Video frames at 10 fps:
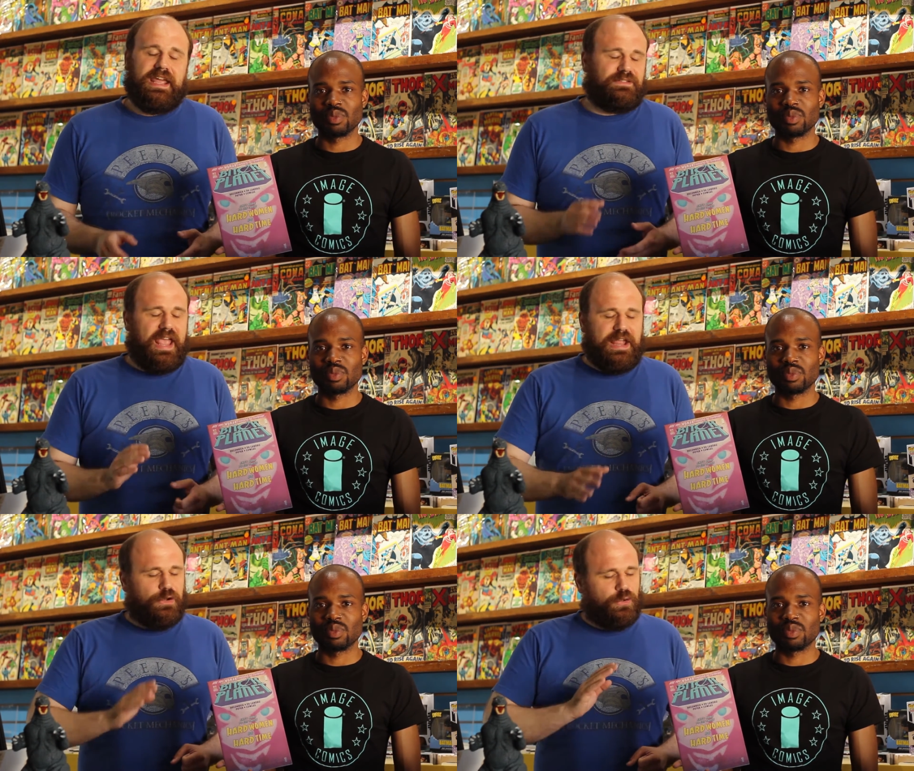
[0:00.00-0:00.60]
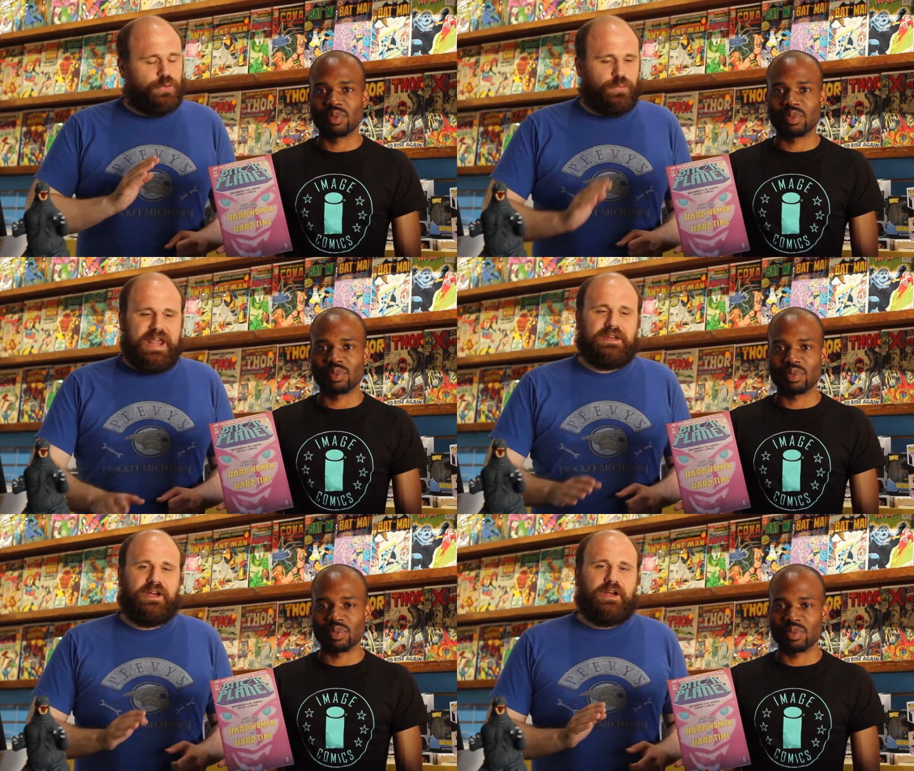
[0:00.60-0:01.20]
Speaker 1: It's a
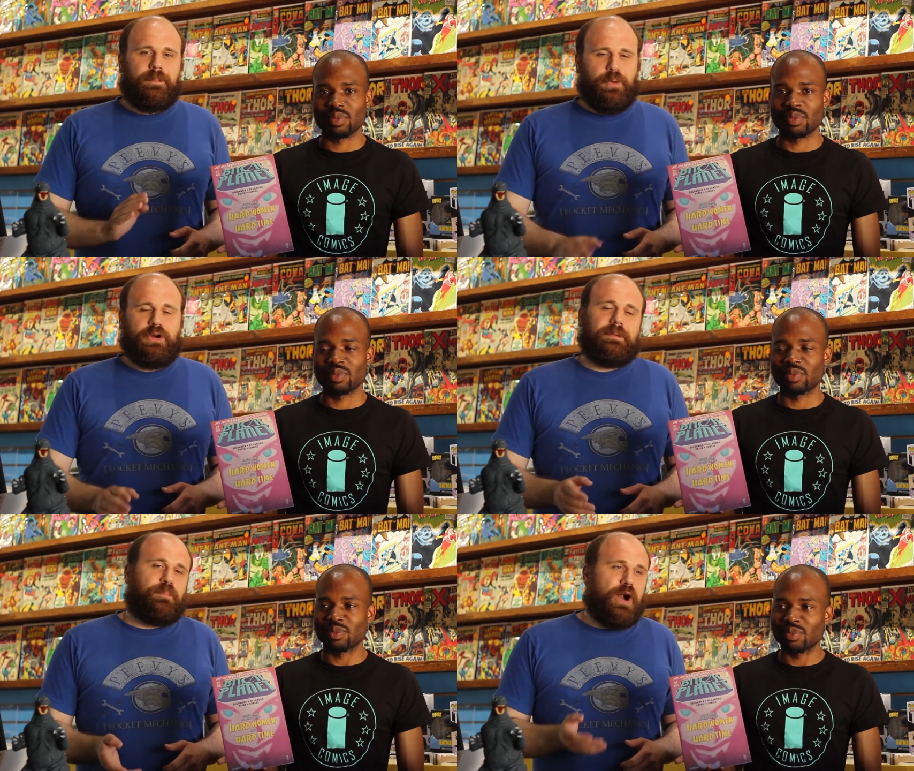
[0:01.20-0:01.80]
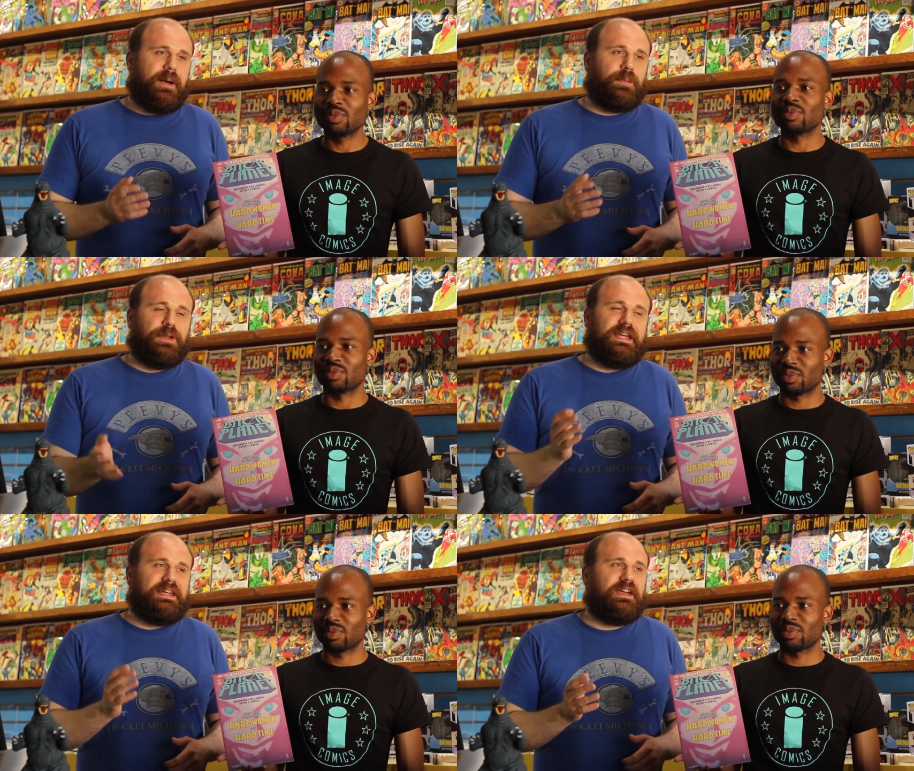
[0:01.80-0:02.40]
great book.
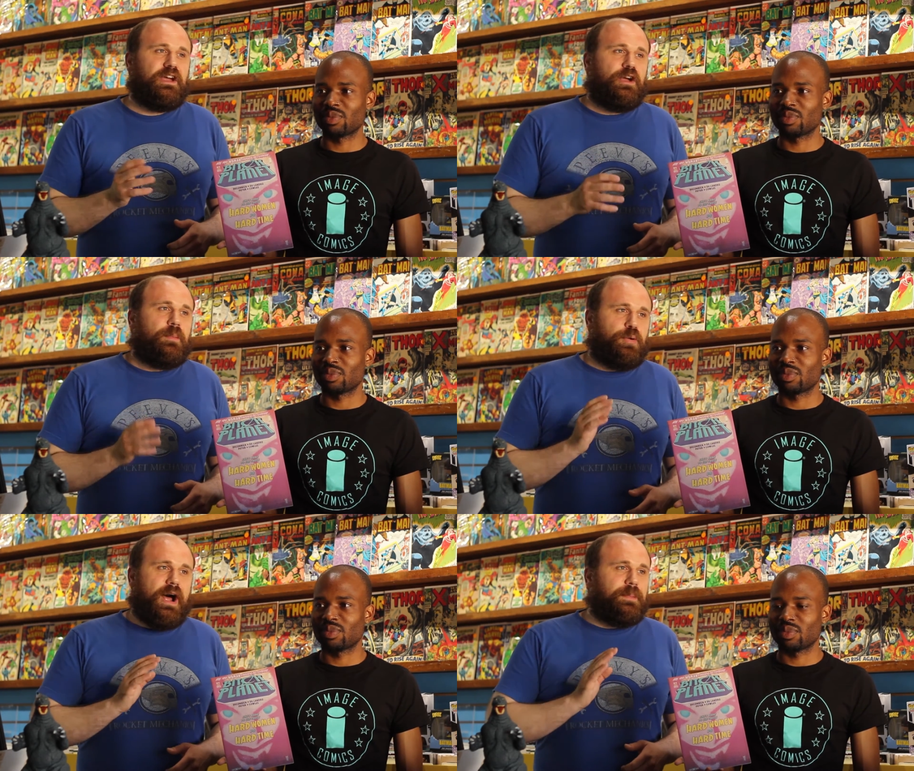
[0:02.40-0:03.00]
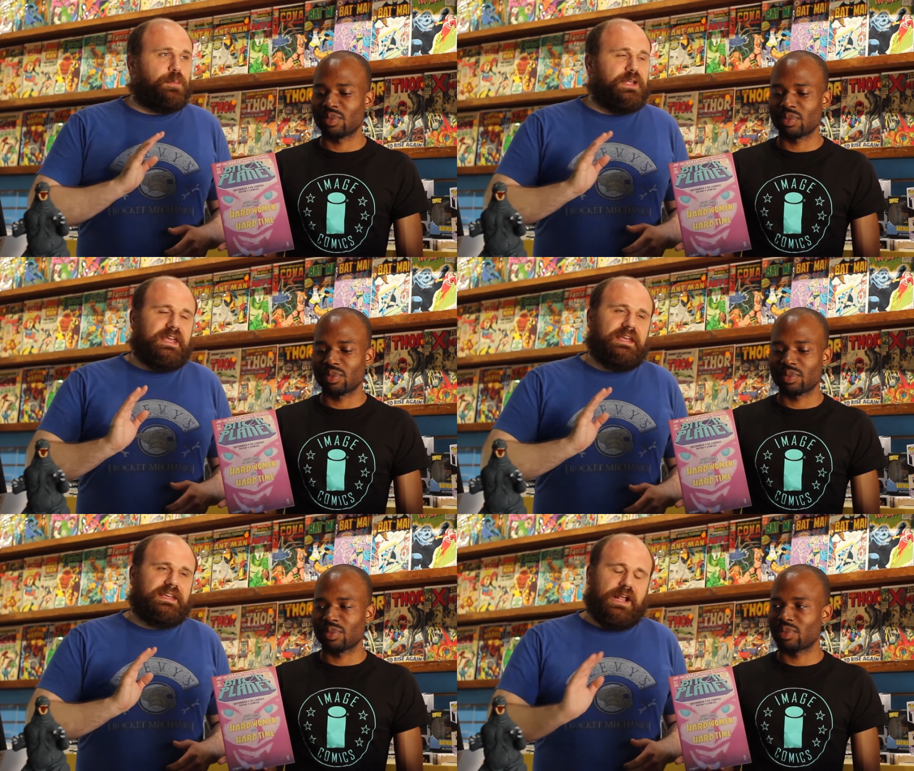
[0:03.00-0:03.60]
Probably,
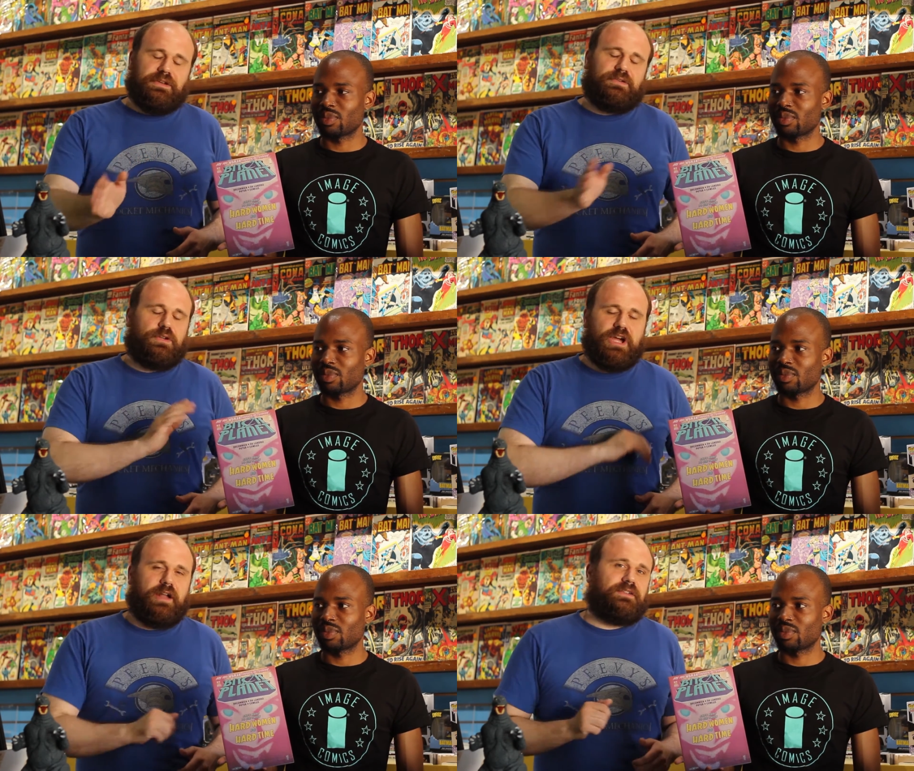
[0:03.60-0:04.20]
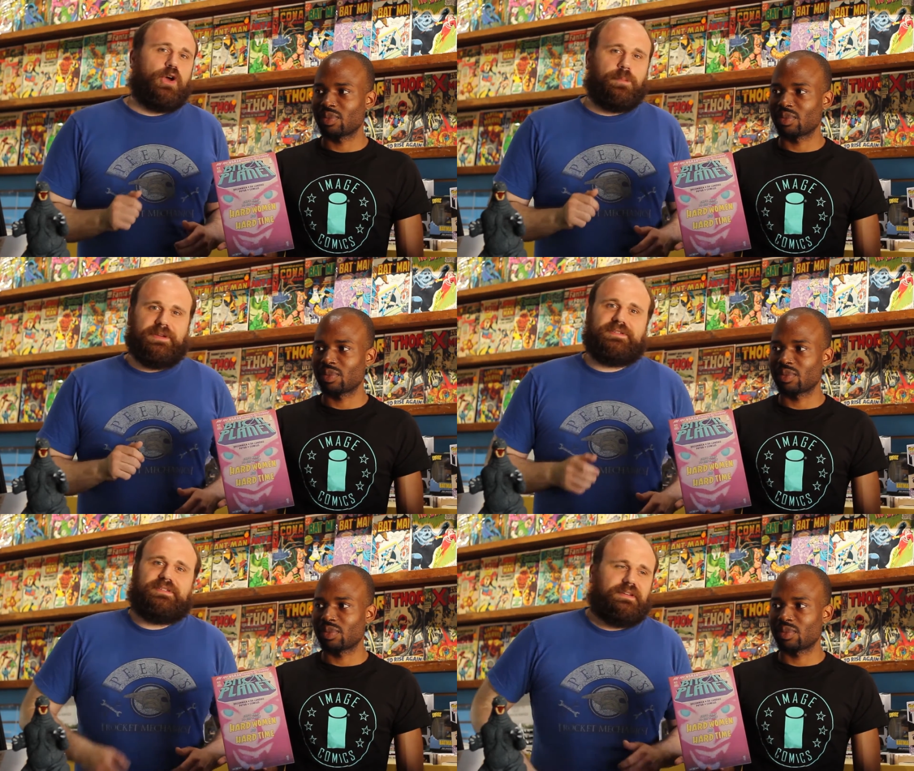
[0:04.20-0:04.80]
probably Kelly Sue DeConnick's
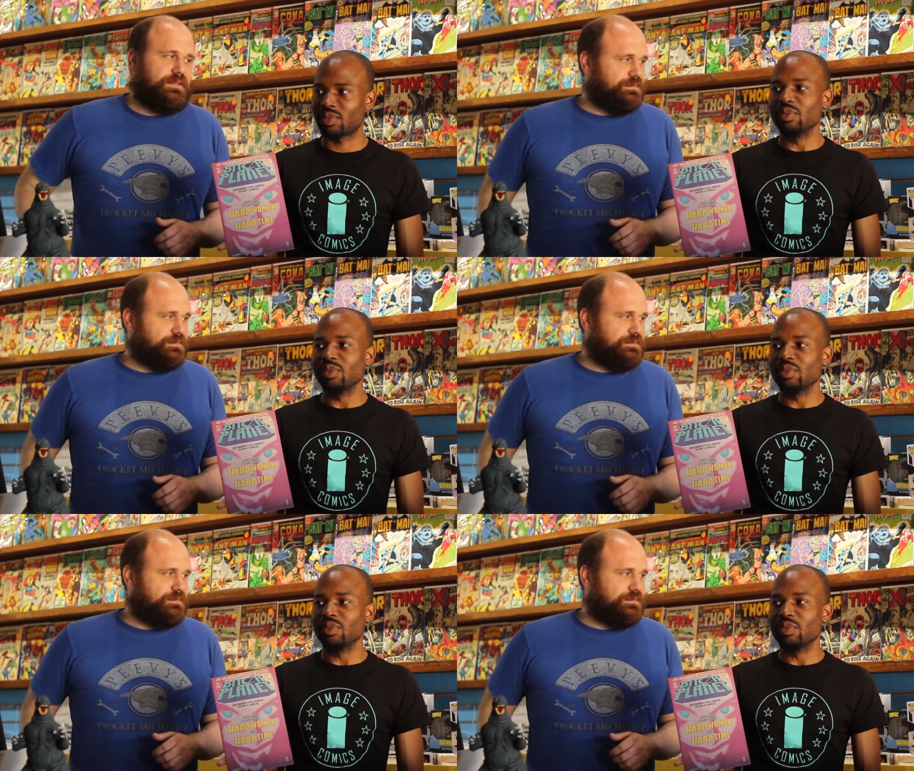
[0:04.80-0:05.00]
opus.